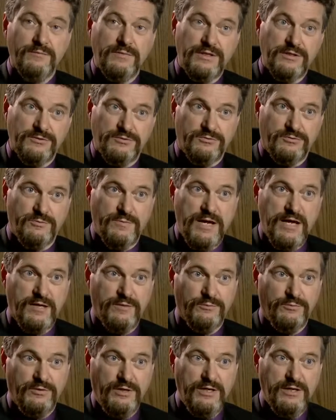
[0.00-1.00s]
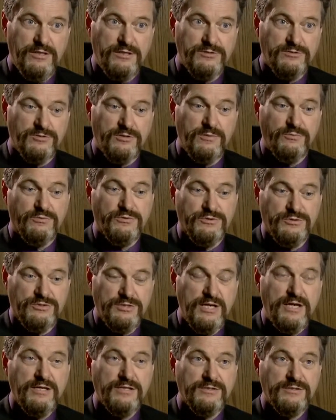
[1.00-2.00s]
Because traumatic brain injury
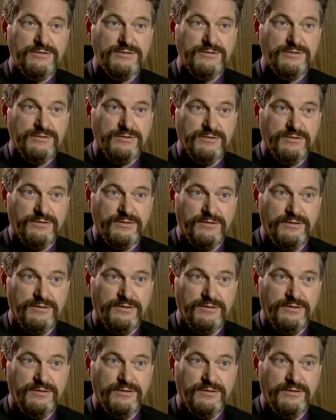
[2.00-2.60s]
presents,